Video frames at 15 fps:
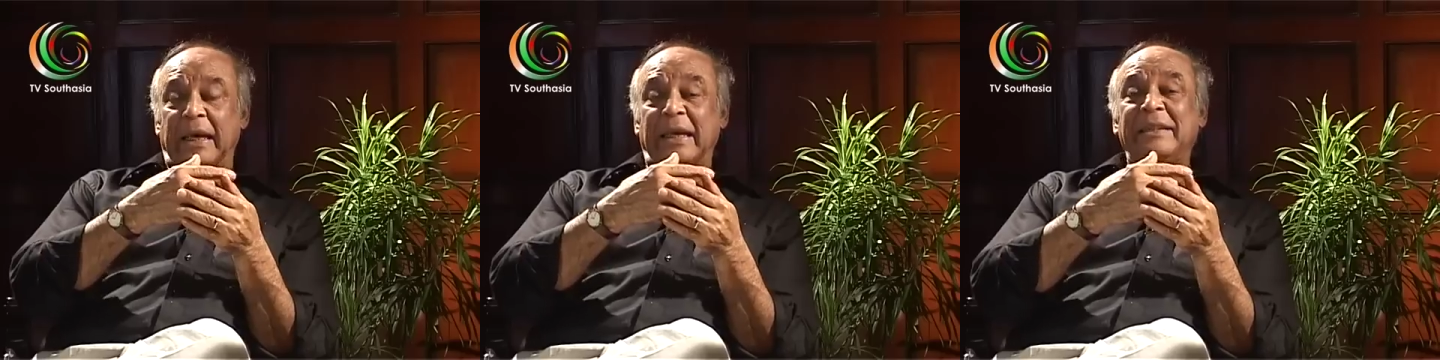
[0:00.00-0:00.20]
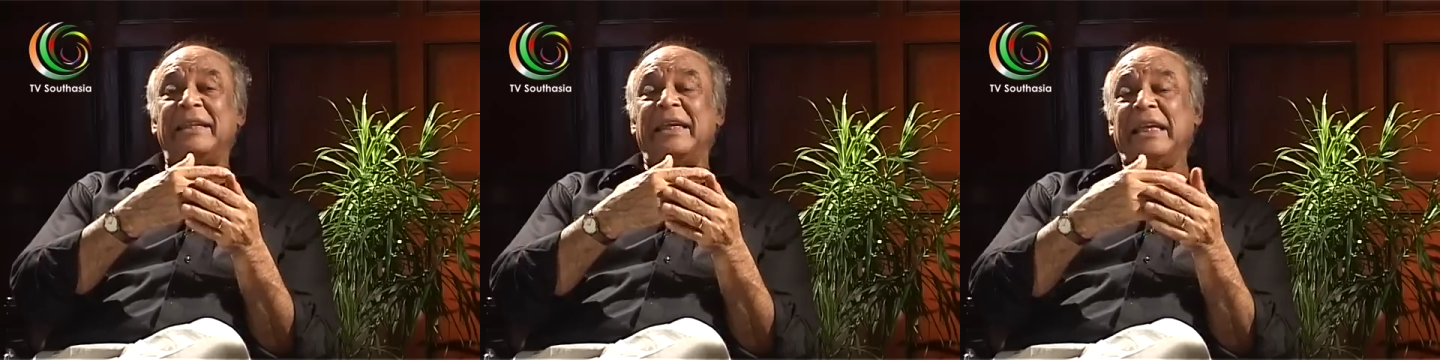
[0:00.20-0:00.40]

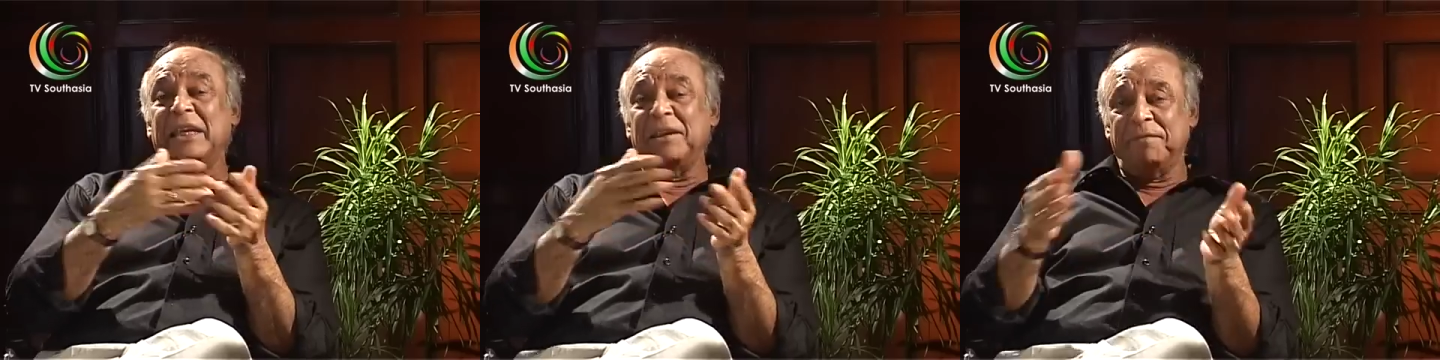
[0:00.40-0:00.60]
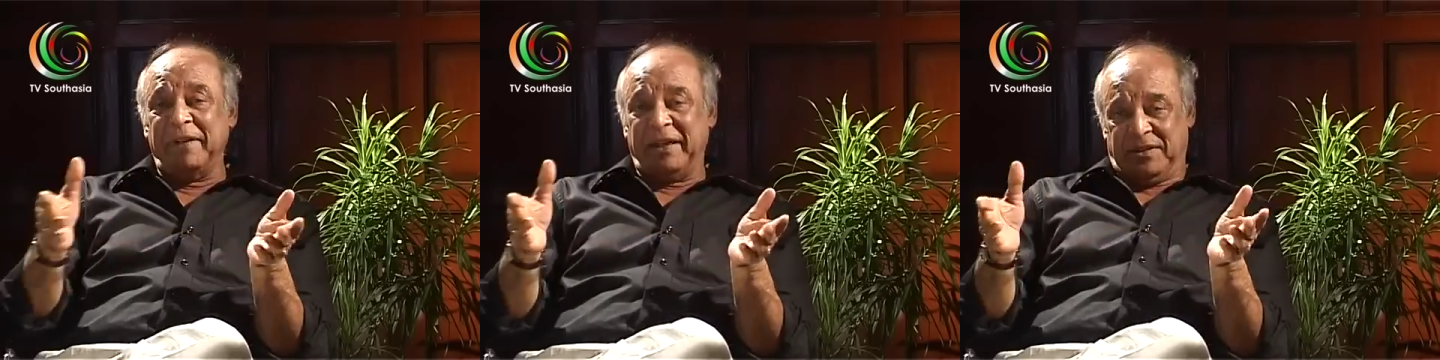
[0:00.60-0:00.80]
In the
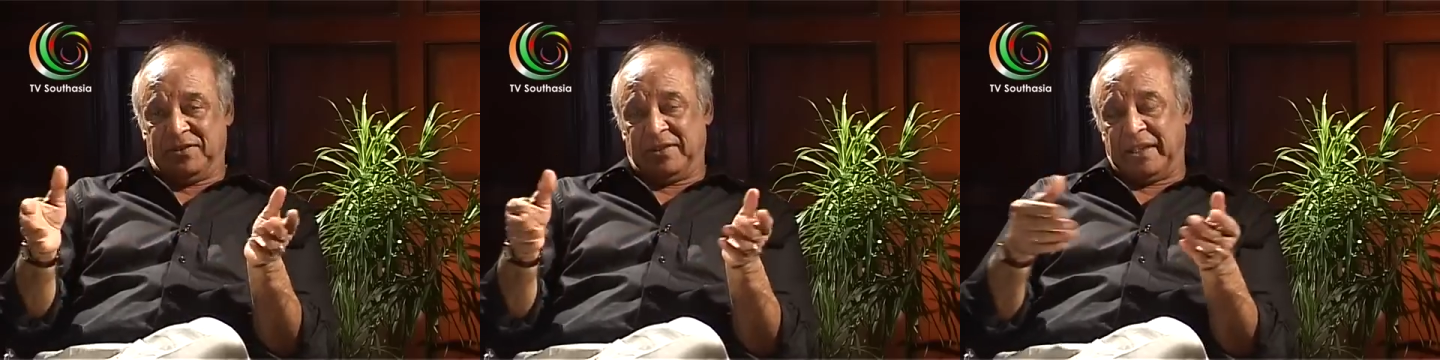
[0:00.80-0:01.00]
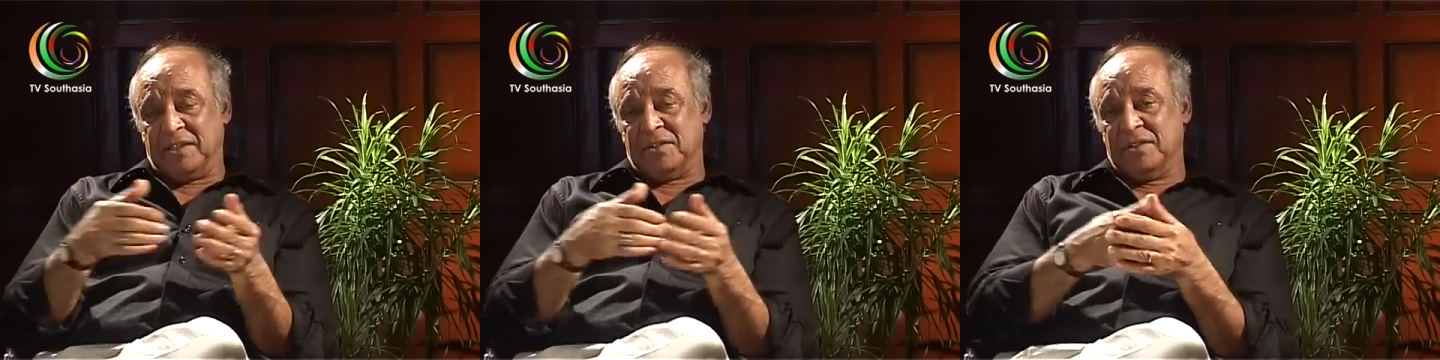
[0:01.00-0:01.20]
evening
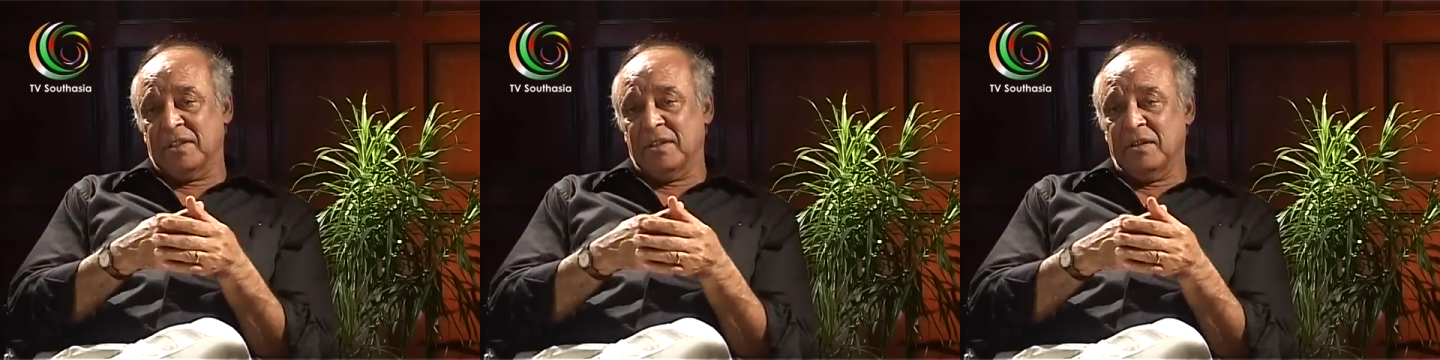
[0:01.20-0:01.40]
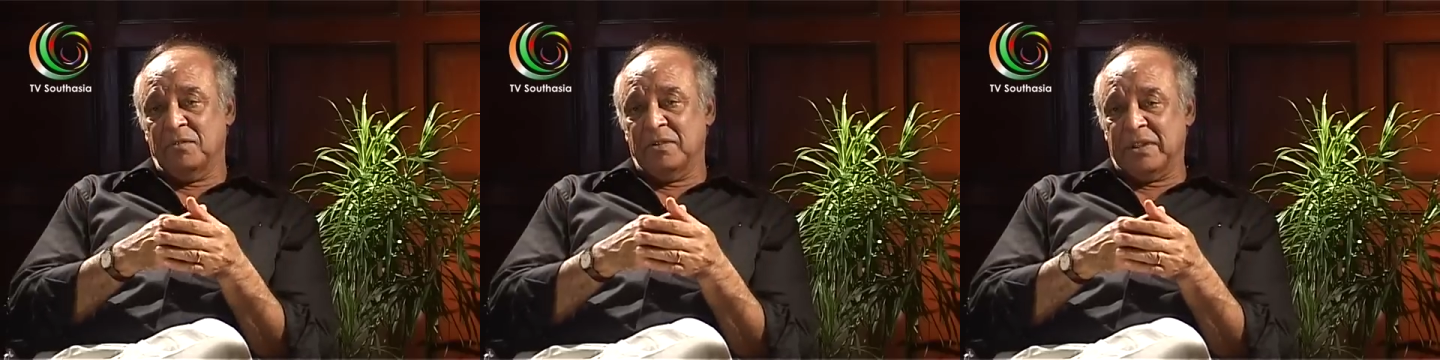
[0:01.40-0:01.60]

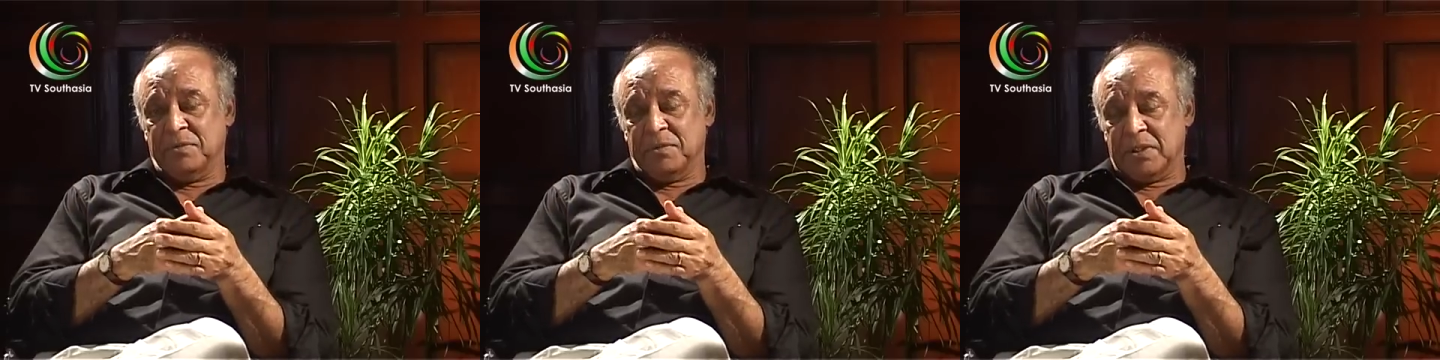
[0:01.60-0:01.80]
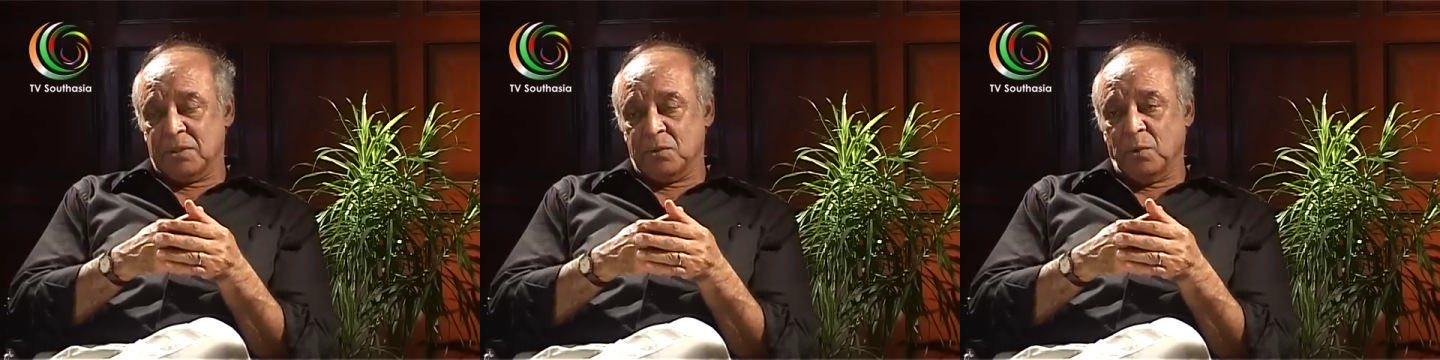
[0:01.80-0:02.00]
section, which
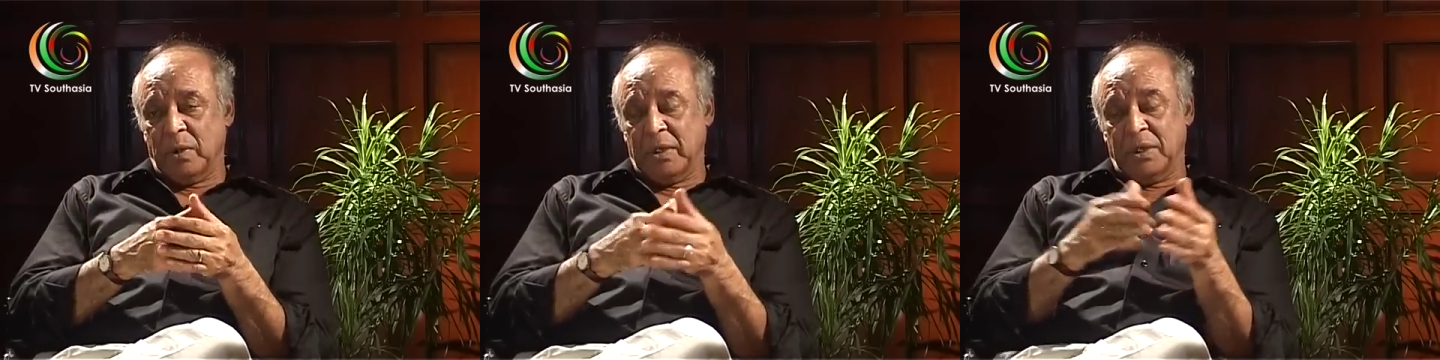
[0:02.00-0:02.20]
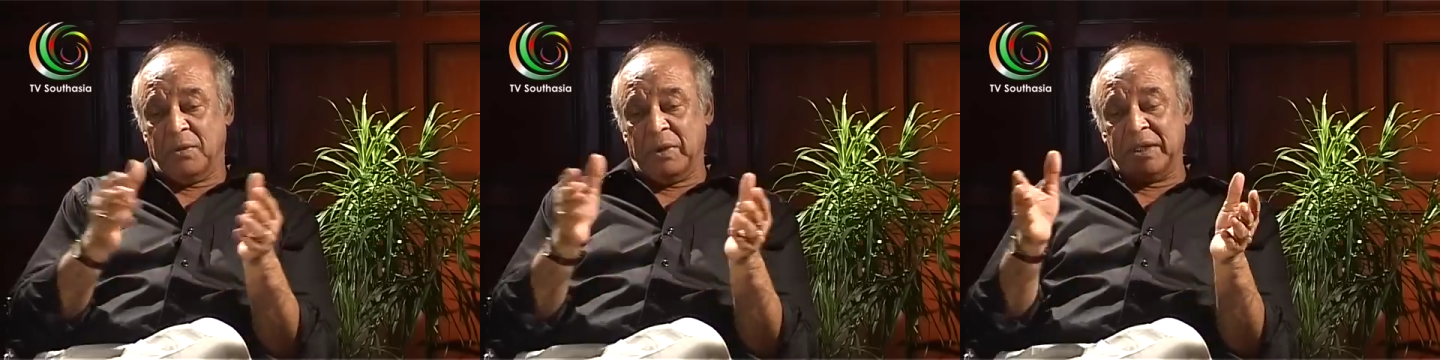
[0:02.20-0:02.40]
was
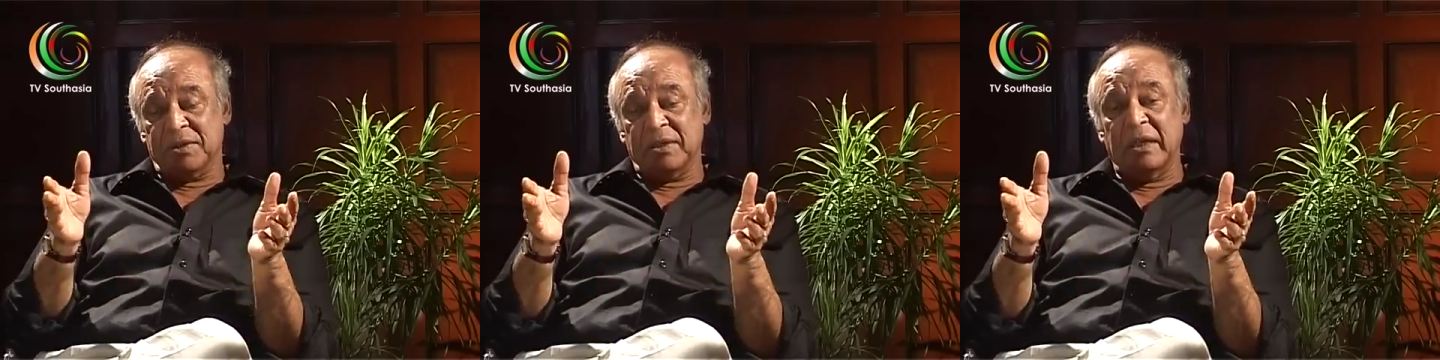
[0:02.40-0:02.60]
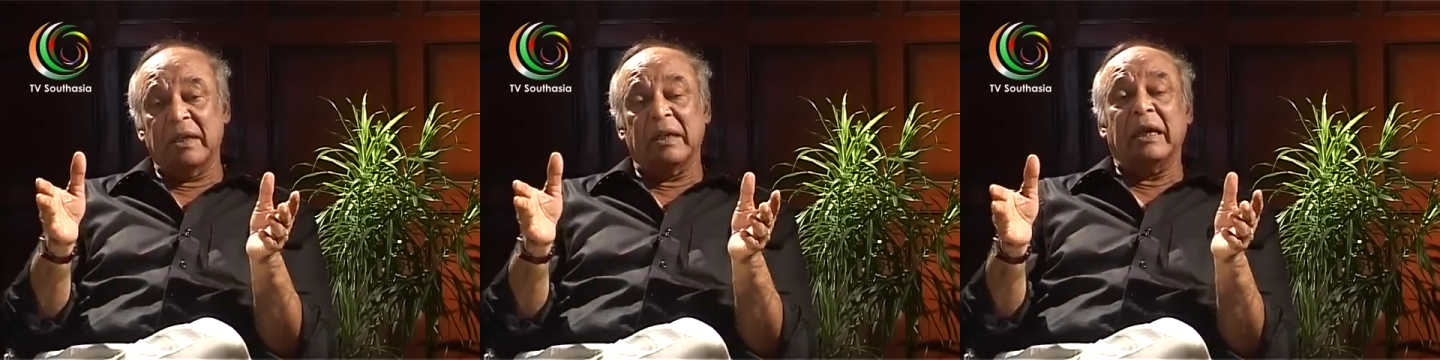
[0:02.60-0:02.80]

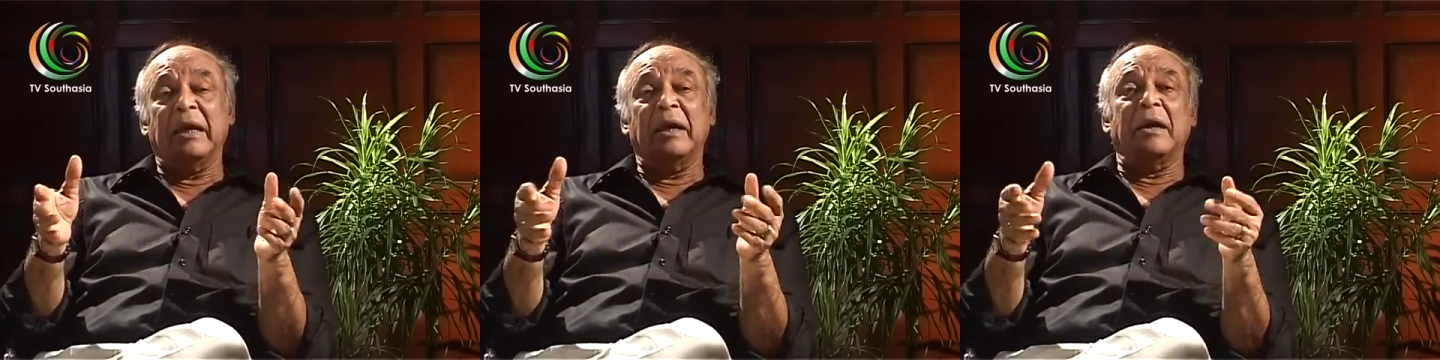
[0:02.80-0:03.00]
co-educational,